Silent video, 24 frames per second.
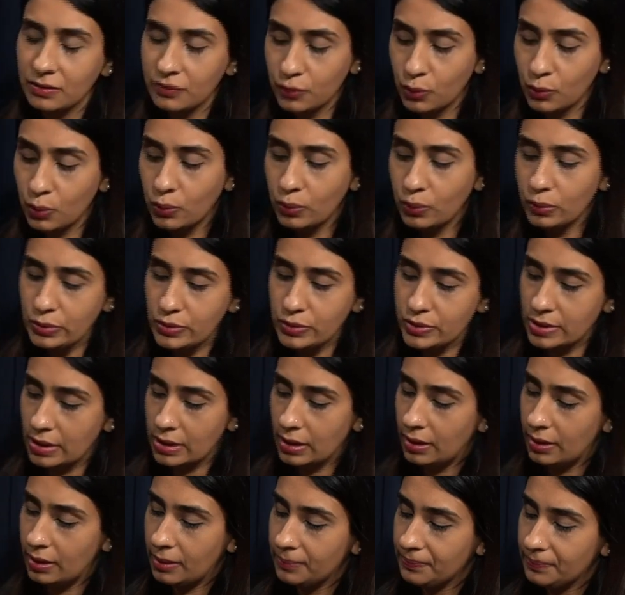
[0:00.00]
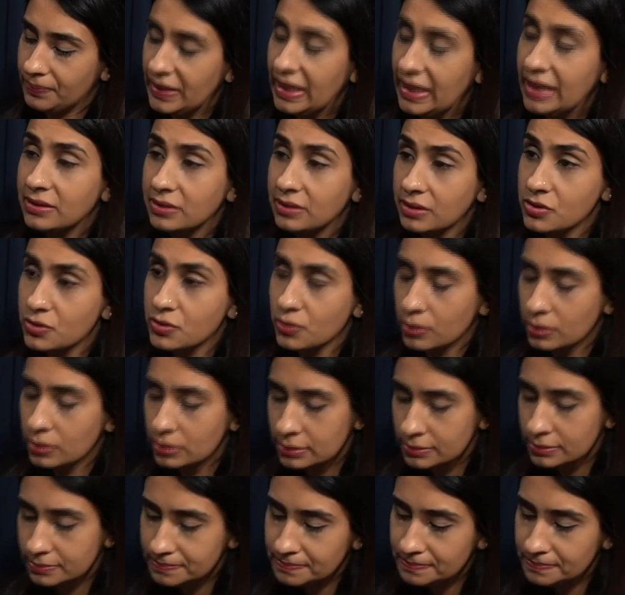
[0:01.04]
who's 8 years old.